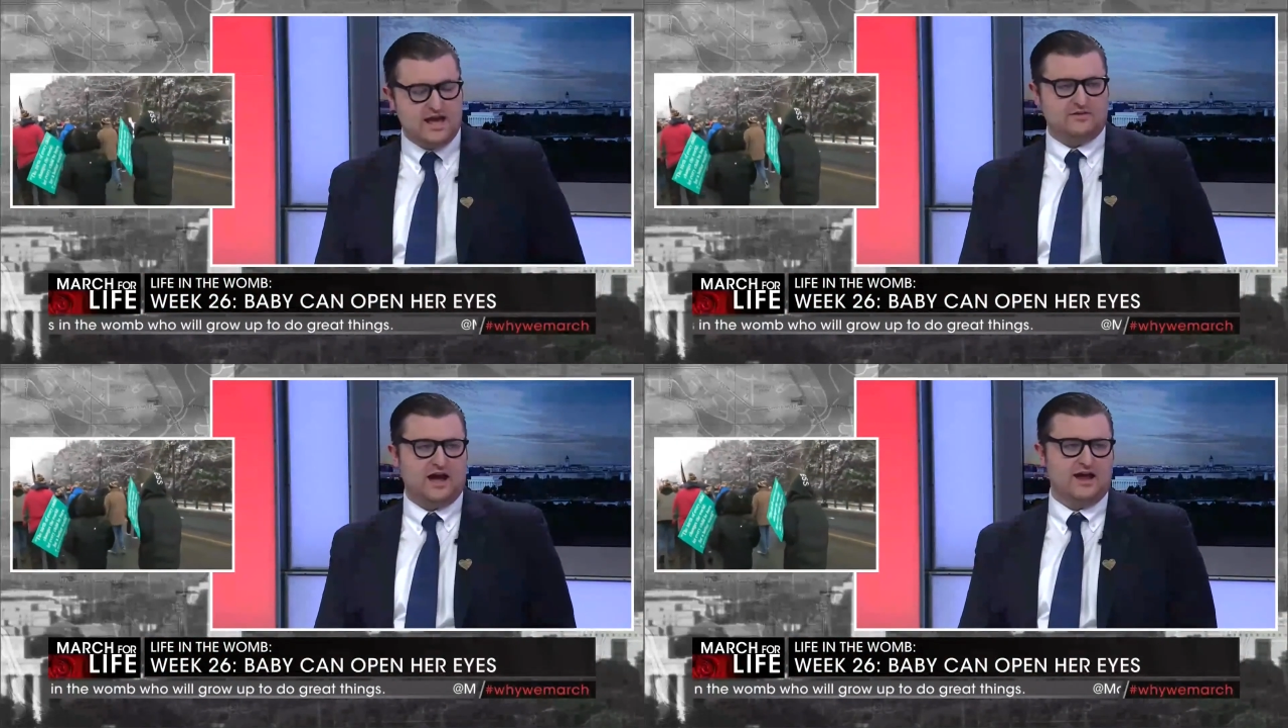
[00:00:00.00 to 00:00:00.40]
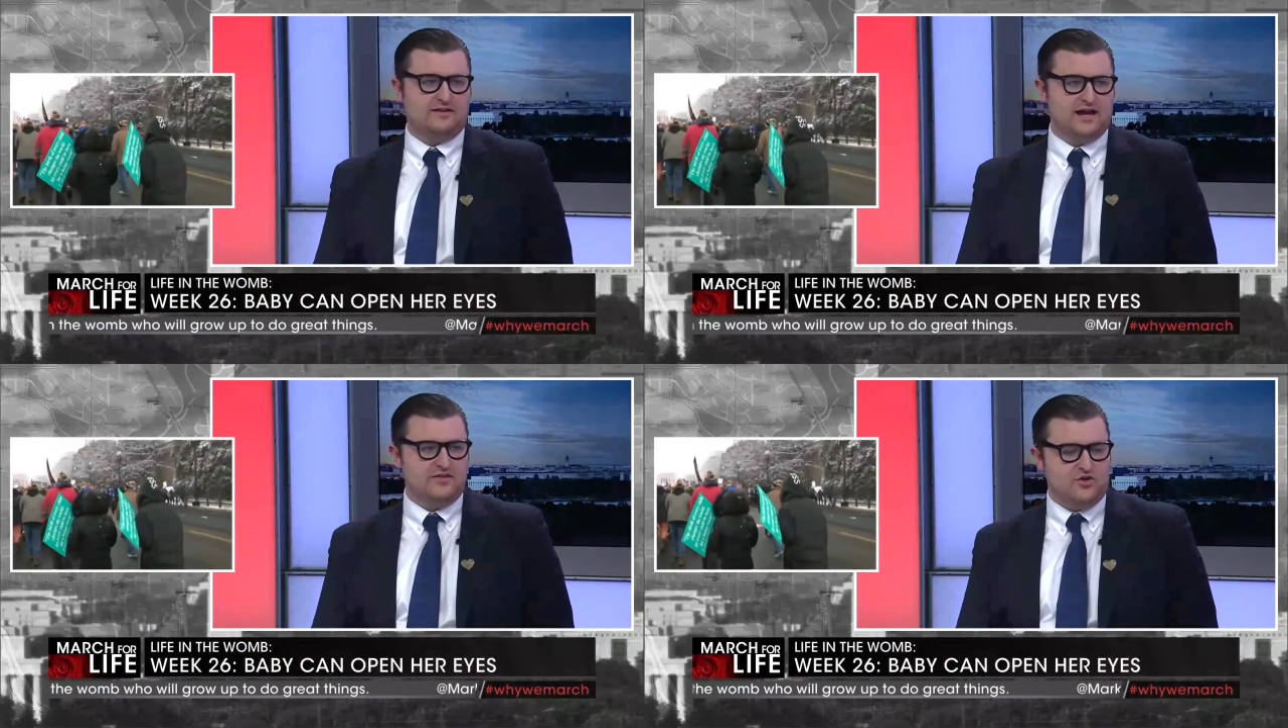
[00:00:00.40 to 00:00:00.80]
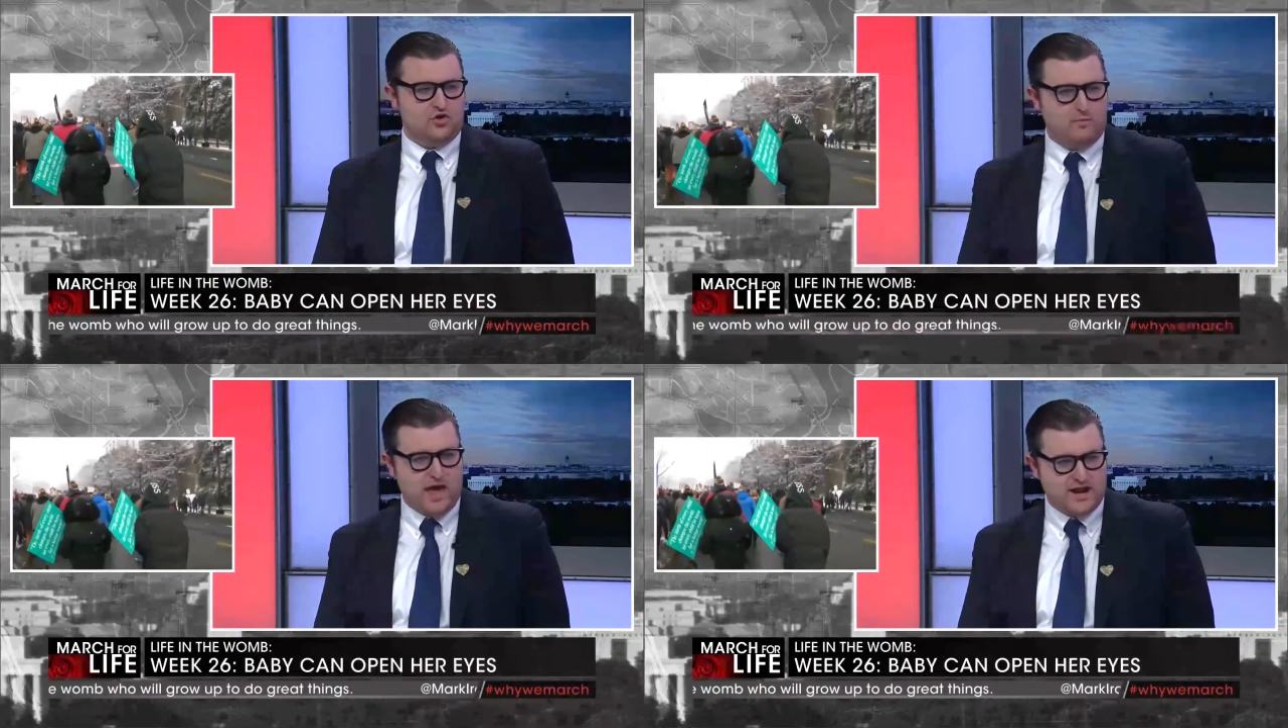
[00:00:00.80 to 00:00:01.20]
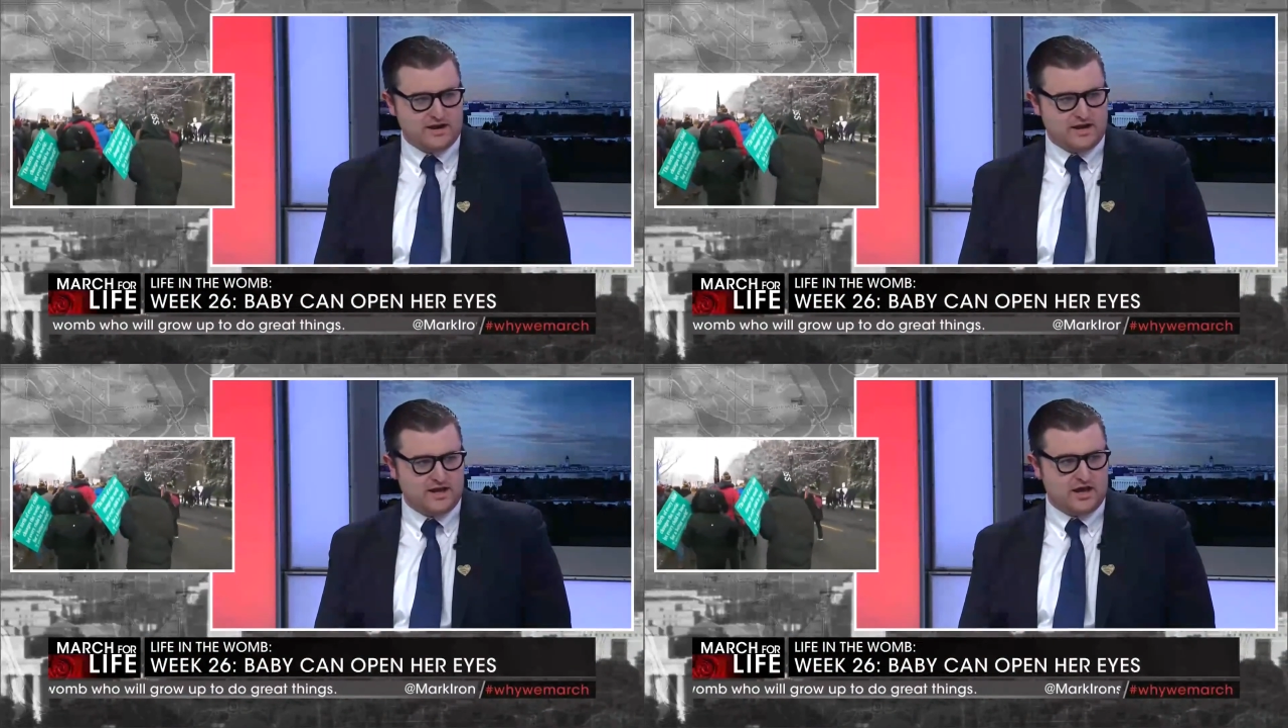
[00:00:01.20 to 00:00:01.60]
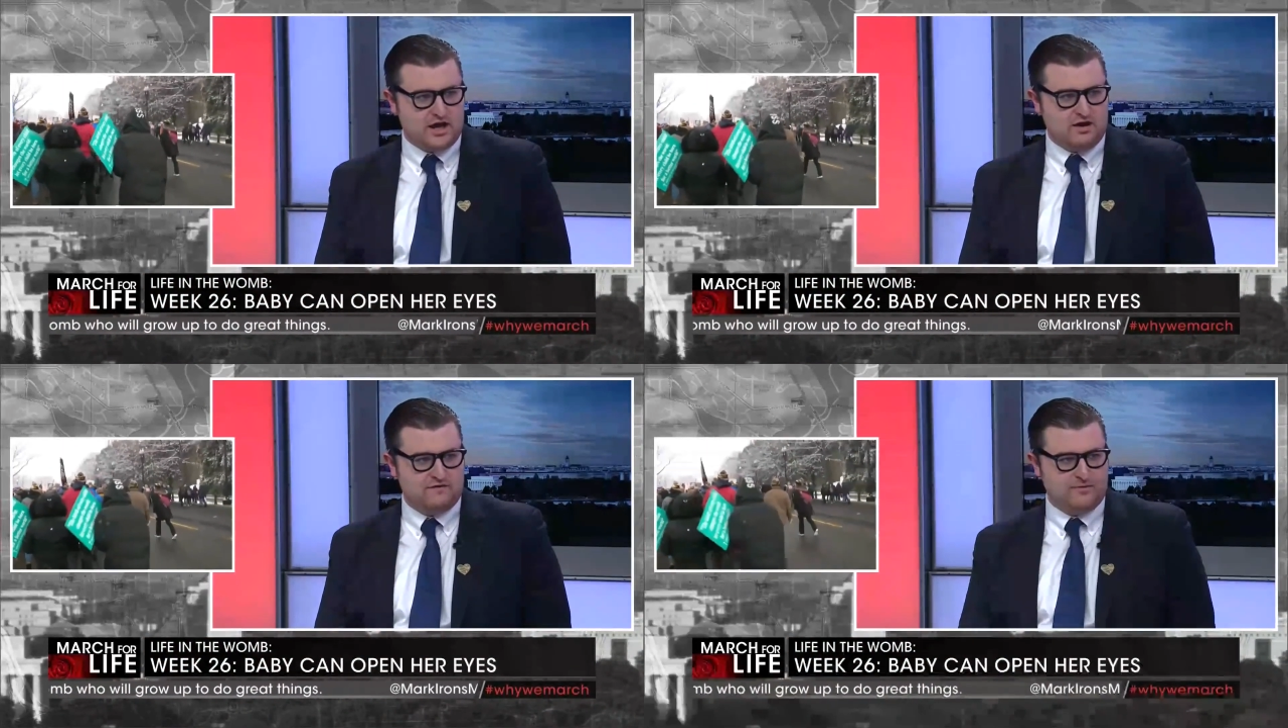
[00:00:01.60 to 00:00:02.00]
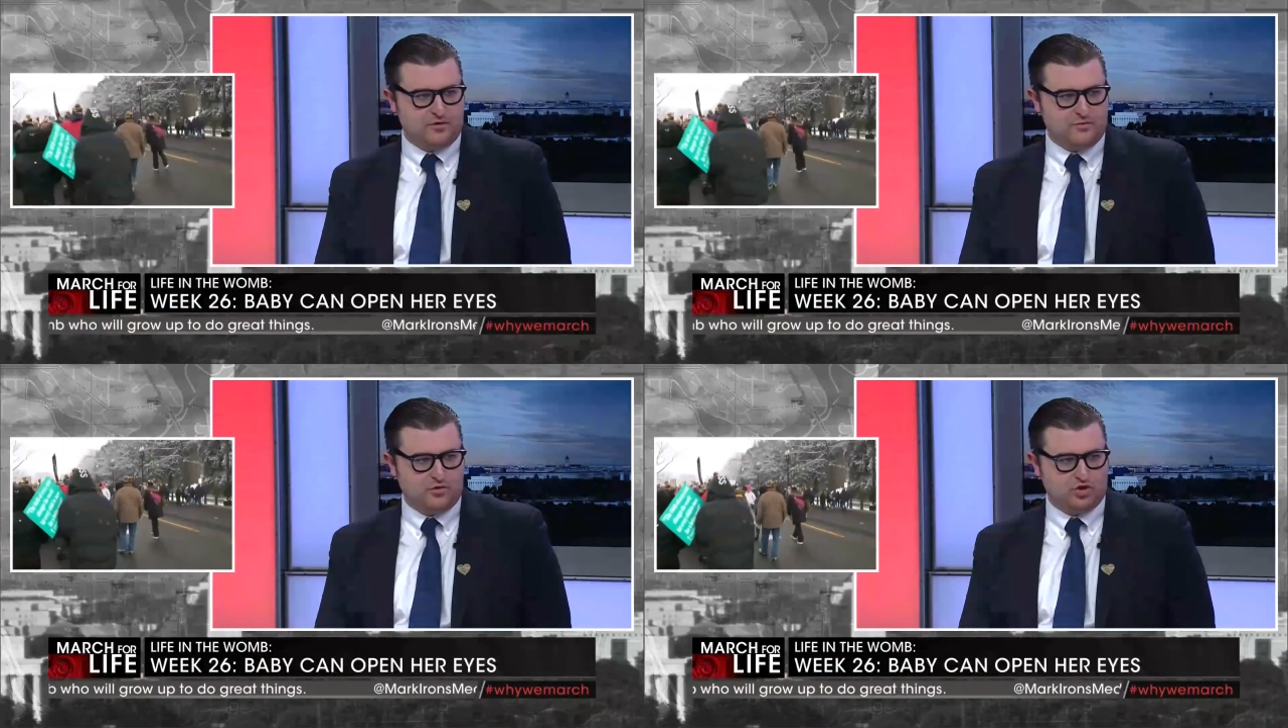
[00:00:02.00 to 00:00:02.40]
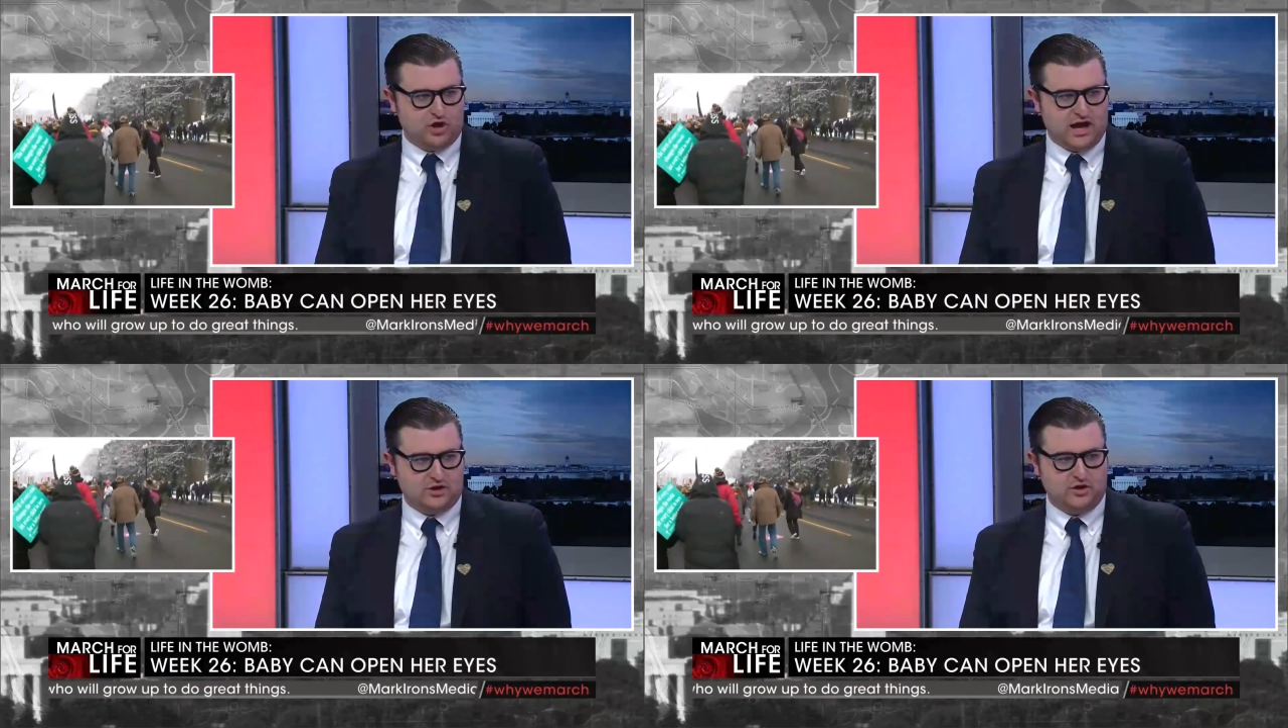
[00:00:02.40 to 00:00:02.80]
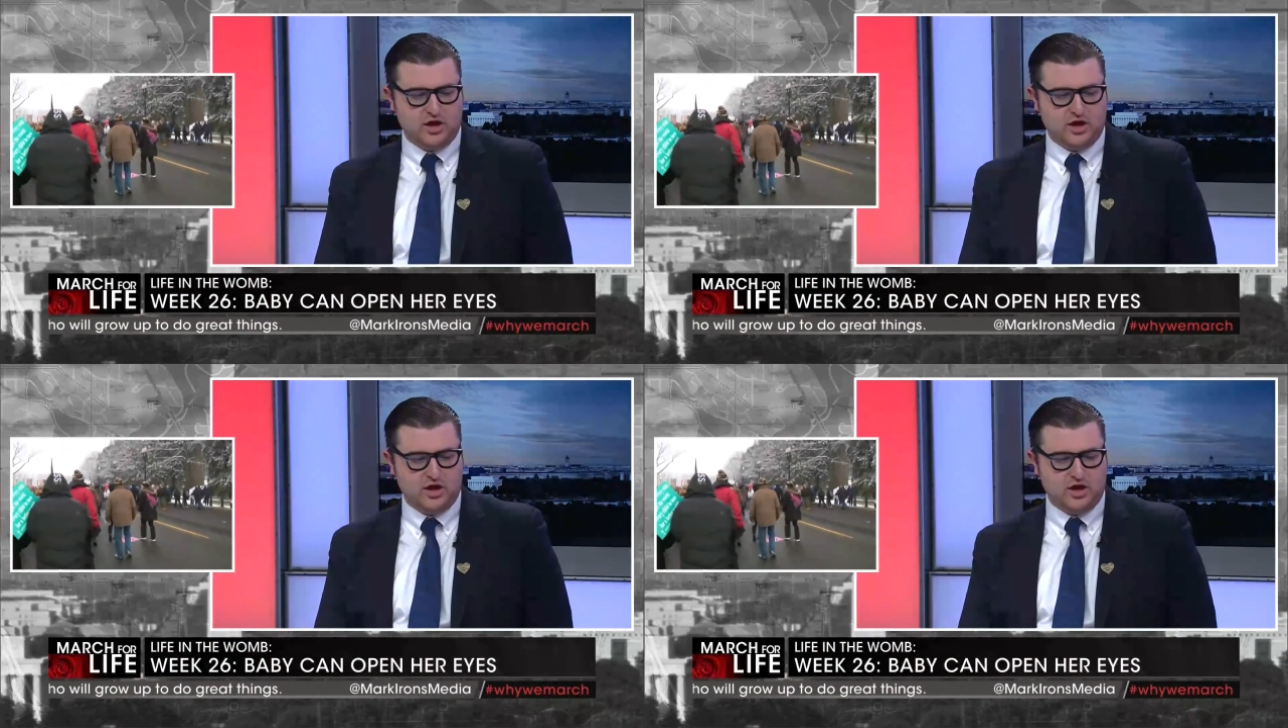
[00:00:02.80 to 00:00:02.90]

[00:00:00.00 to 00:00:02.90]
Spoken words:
is highlighting the humanity of the preborn child